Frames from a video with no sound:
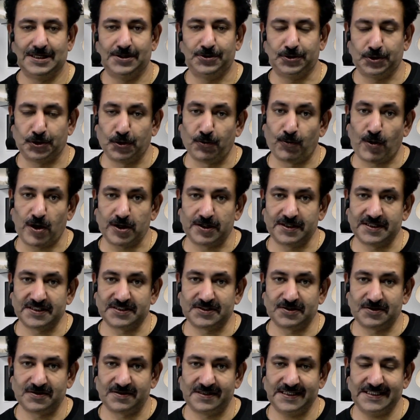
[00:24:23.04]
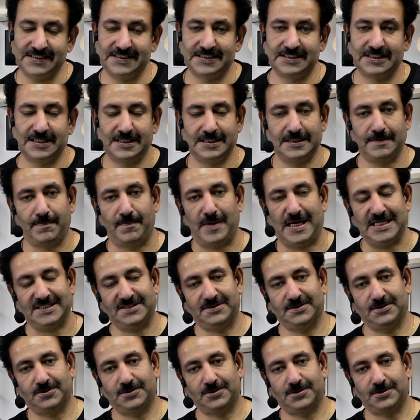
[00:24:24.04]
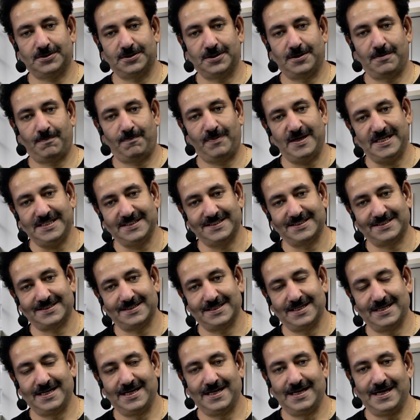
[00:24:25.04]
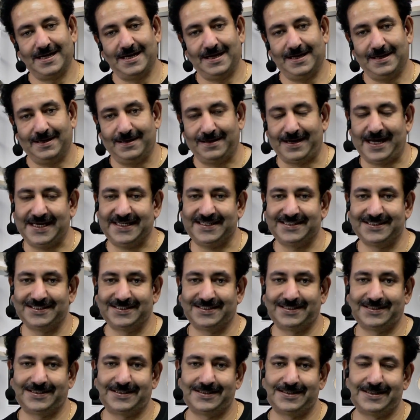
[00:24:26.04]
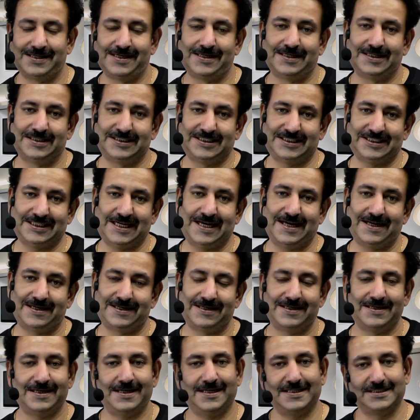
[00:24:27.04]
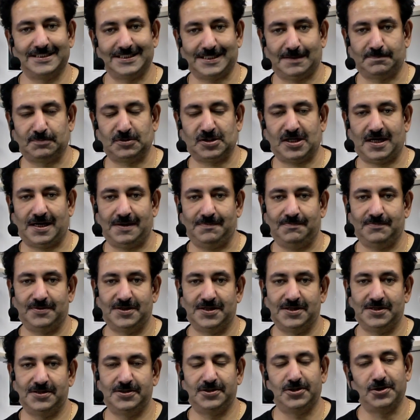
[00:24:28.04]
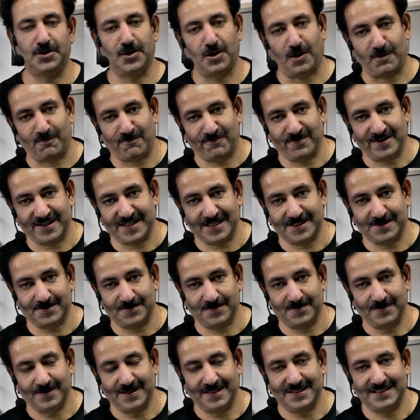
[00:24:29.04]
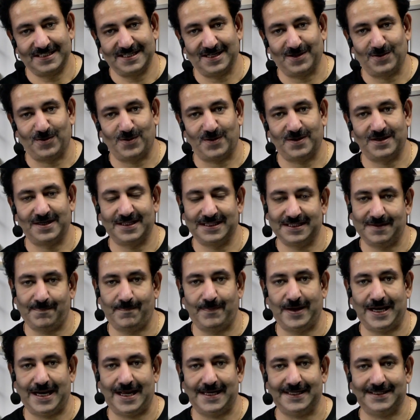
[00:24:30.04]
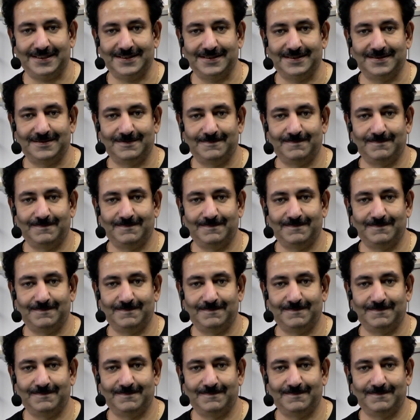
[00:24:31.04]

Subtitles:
Do you want us to reach the masses? Please like us, share and subscribe. Do not forget to turn on the bell icon.